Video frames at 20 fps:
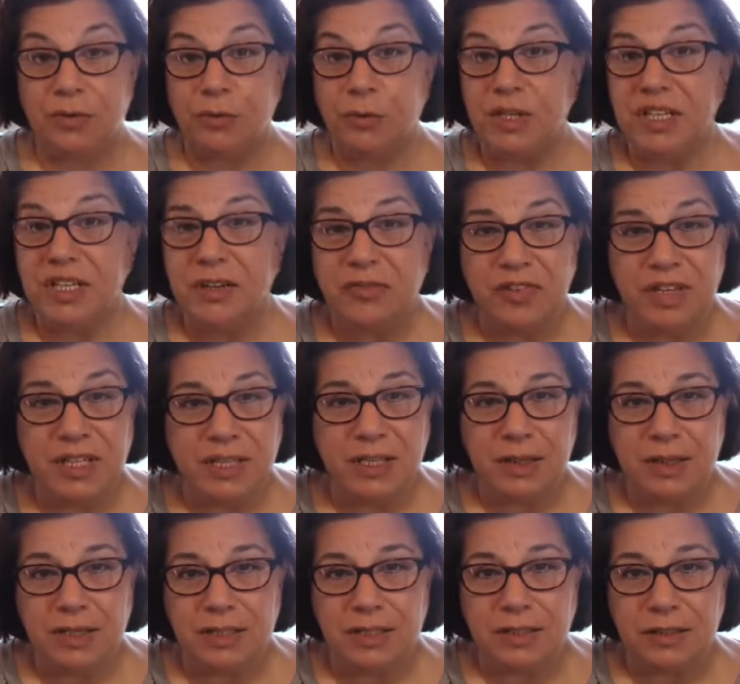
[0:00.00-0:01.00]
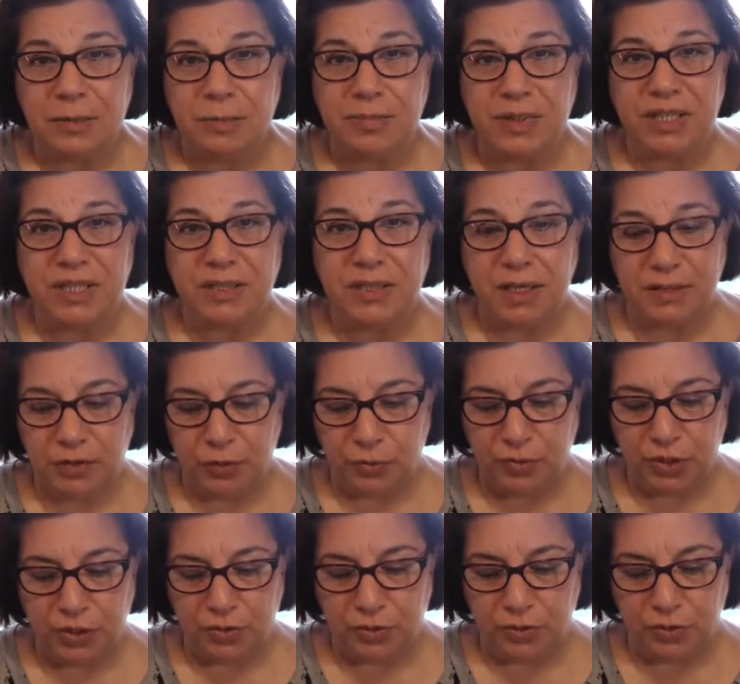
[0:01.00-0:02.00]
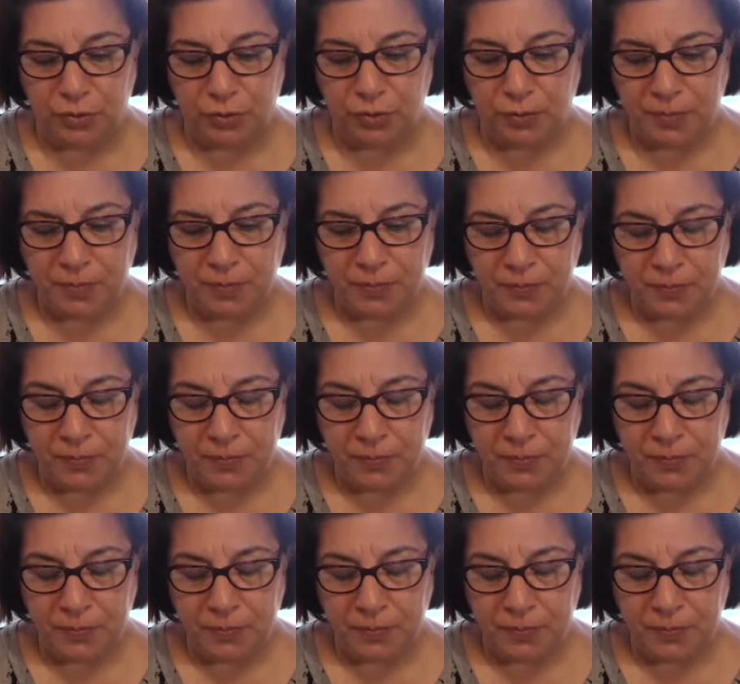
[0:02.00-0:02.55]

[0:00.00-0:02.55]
or even the little bit that we do,